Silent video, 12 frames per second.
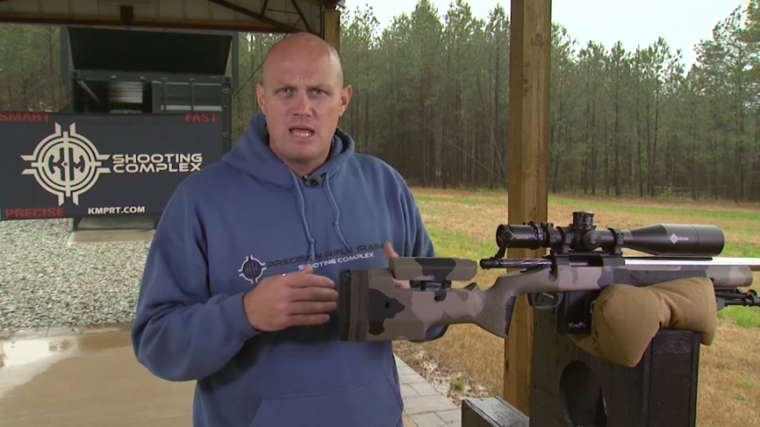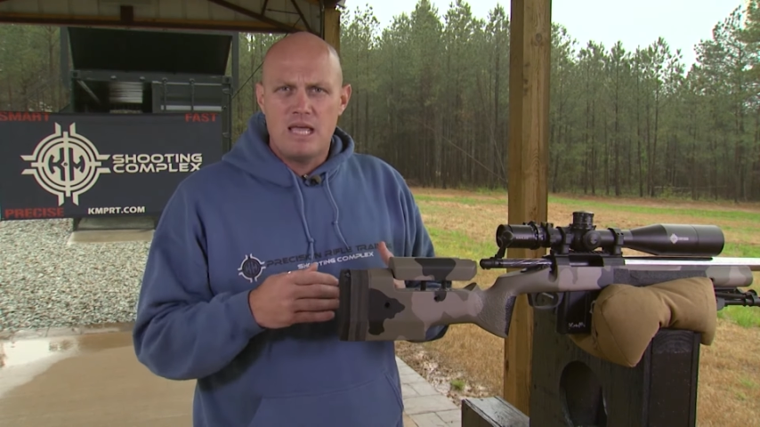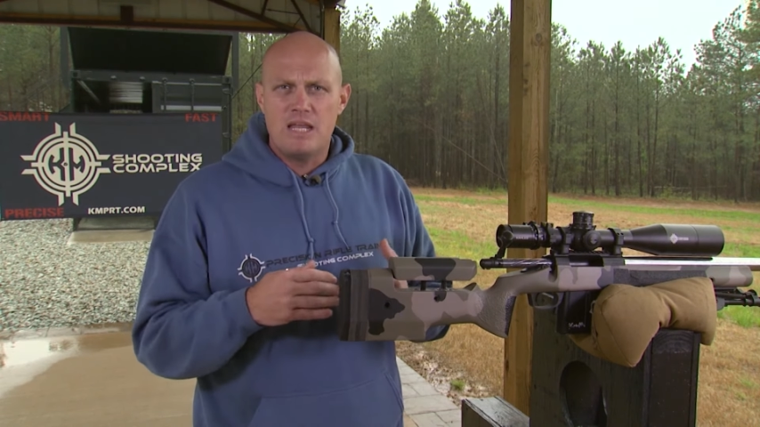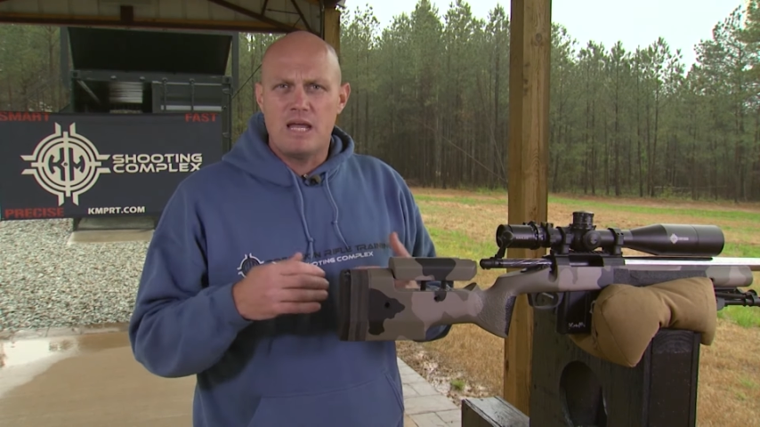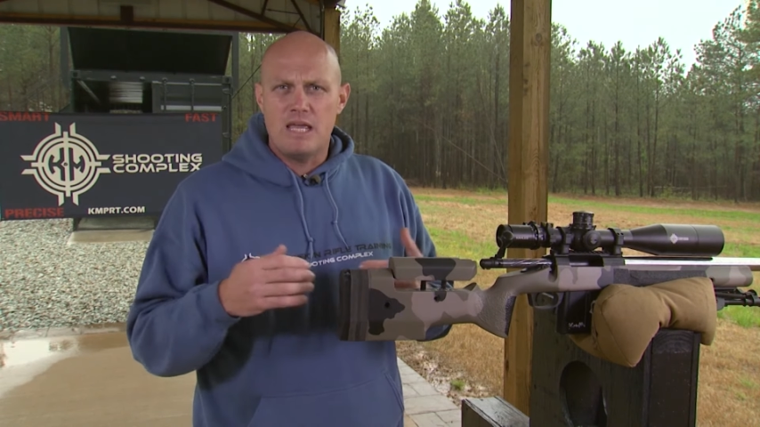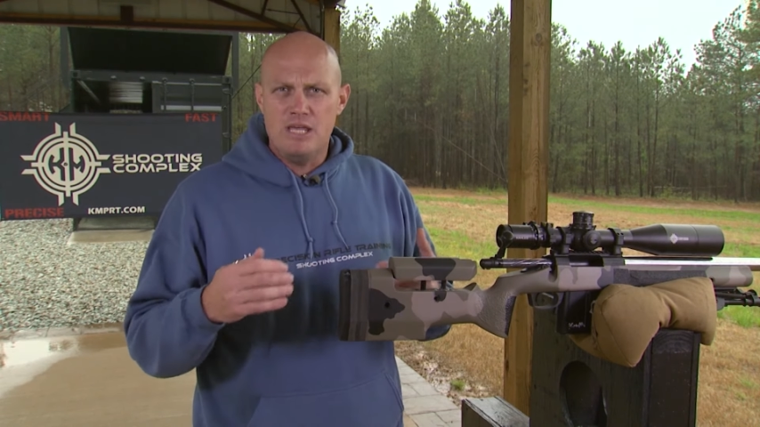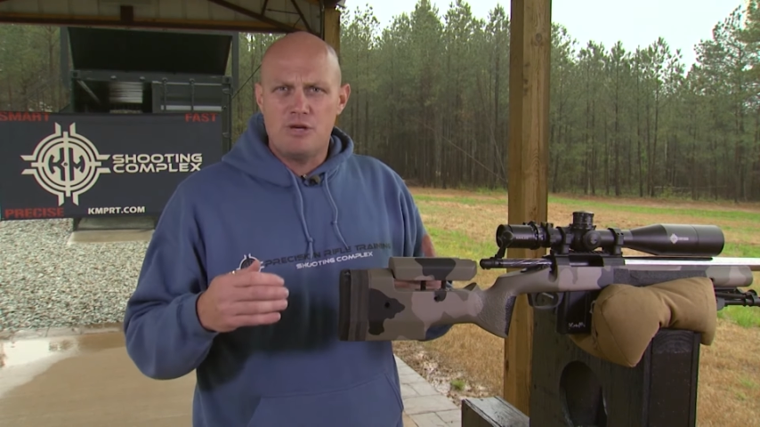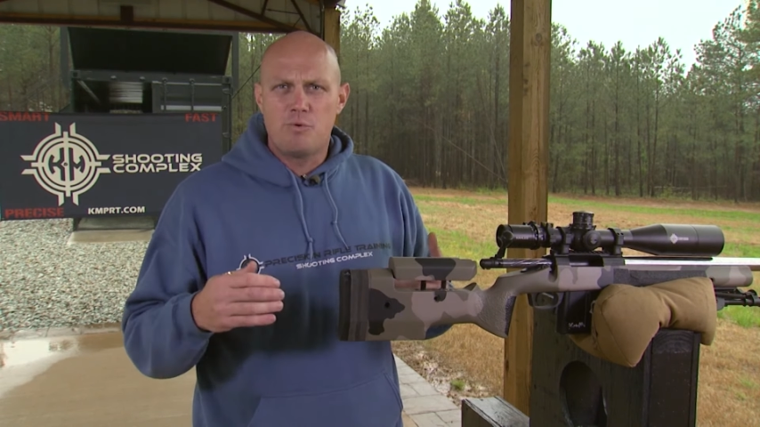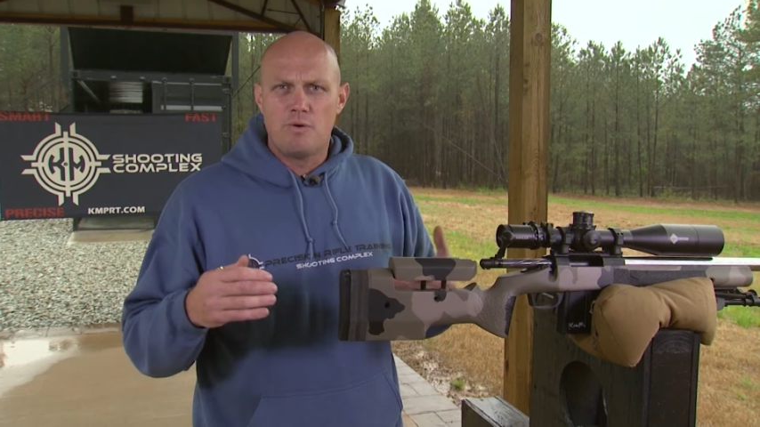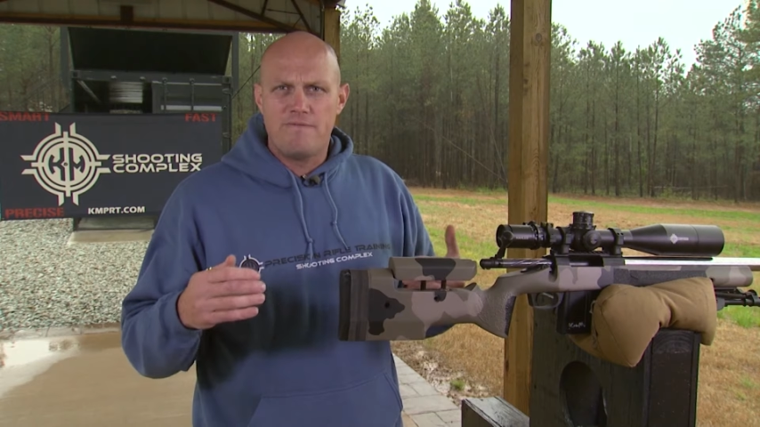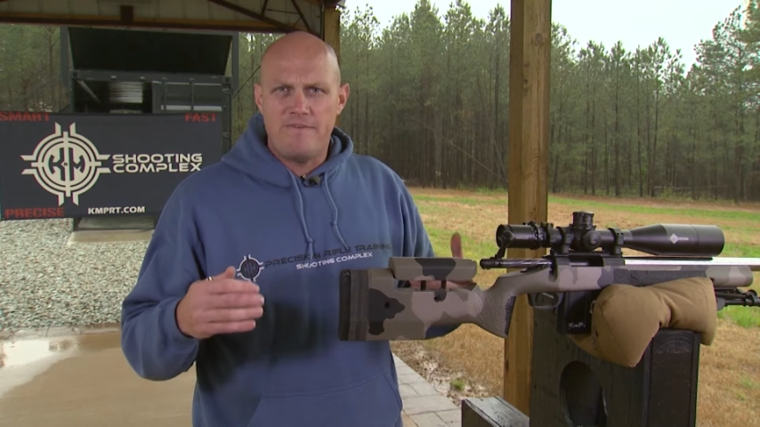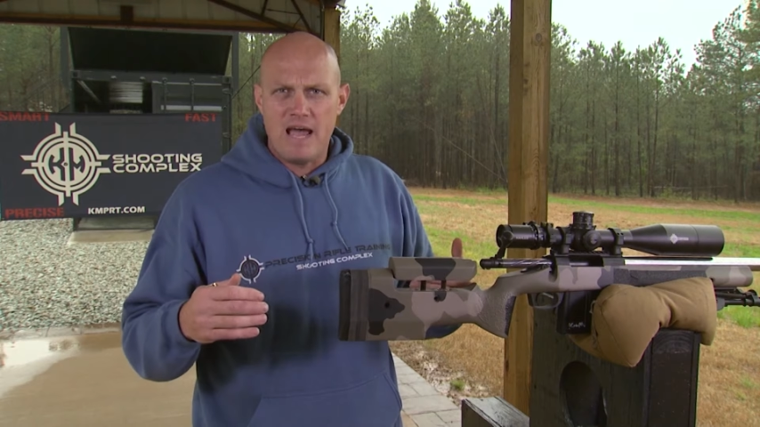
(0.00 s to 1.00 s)
in an
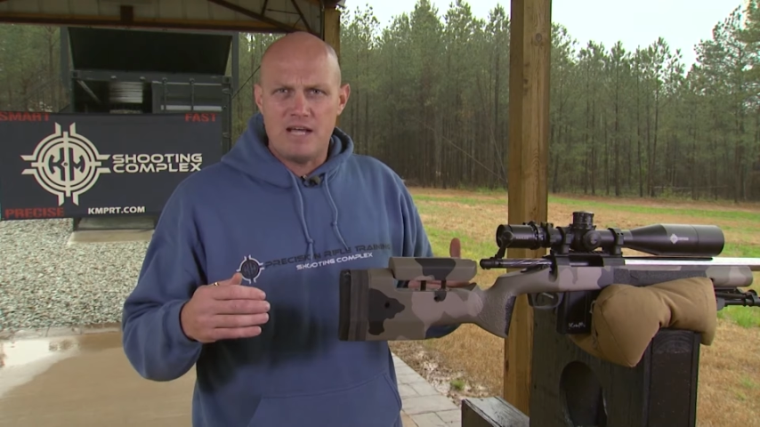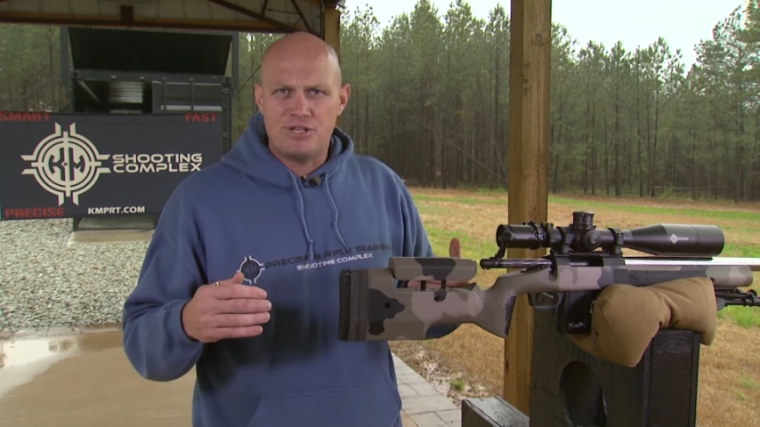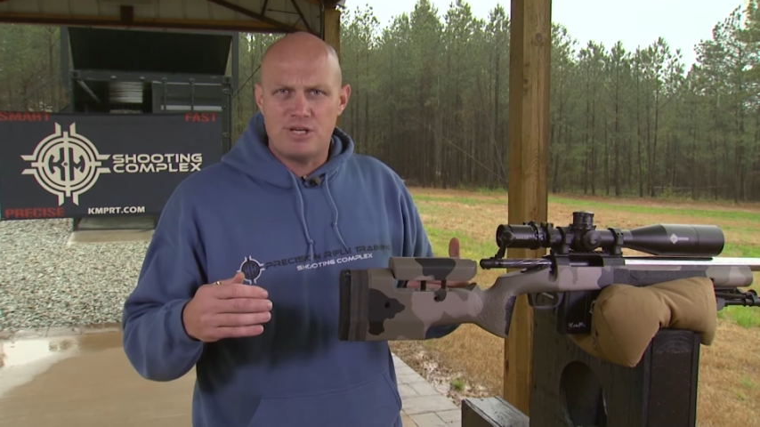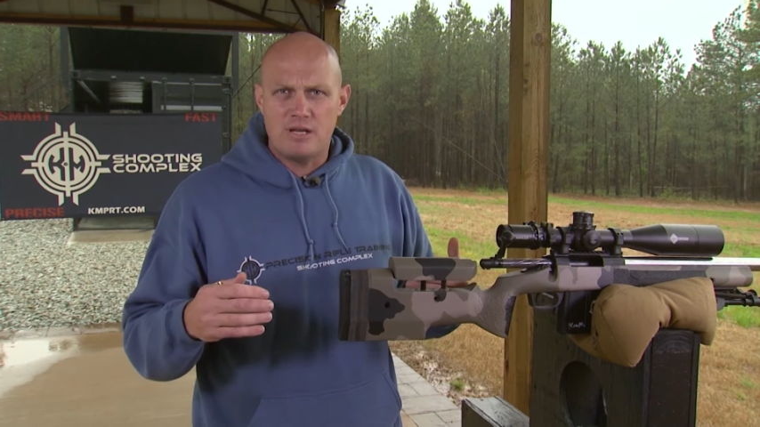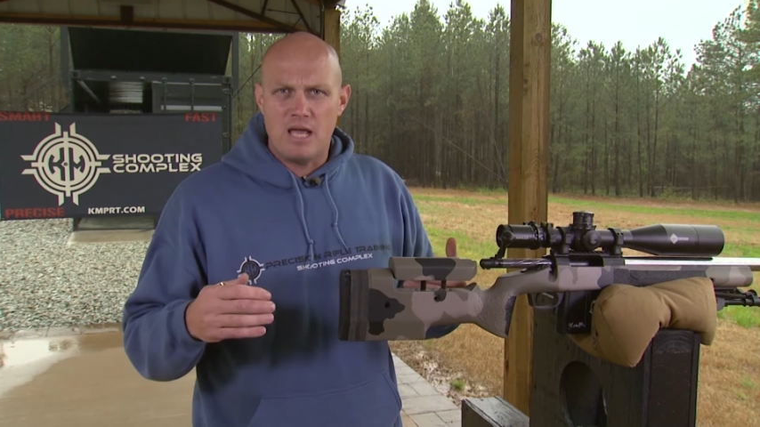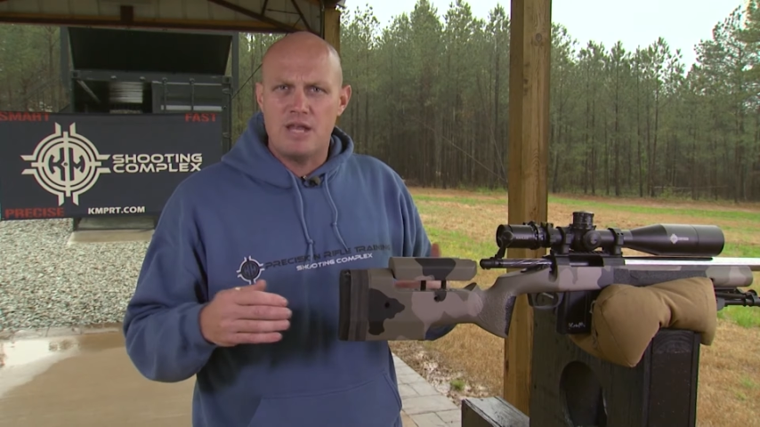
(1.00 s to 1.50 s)
equal fashion,